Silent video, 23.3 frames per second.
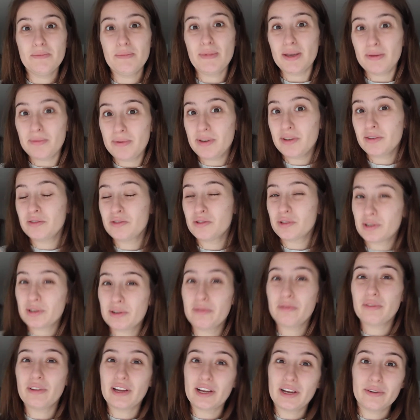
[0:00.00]
maybe don't draw
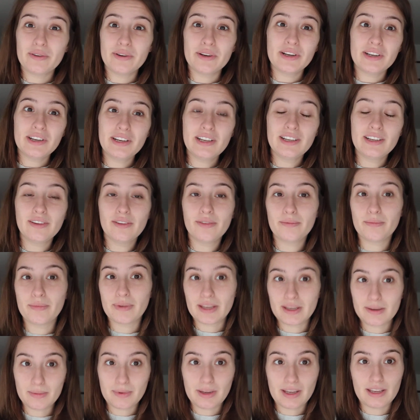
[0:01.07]
a flower,
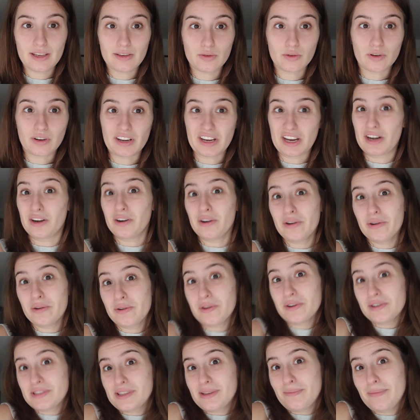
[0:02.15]
maybe draw an
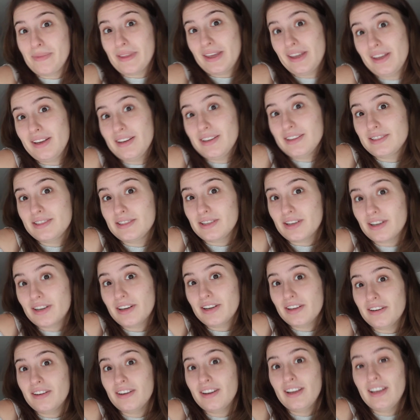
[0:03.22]
arrow or something to
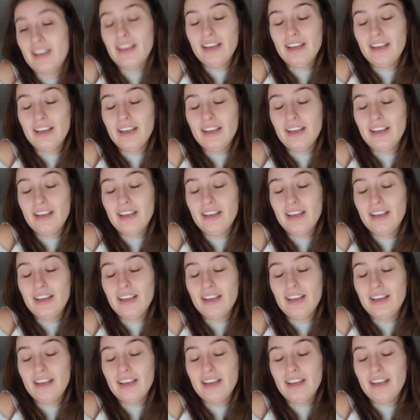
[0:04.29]
start.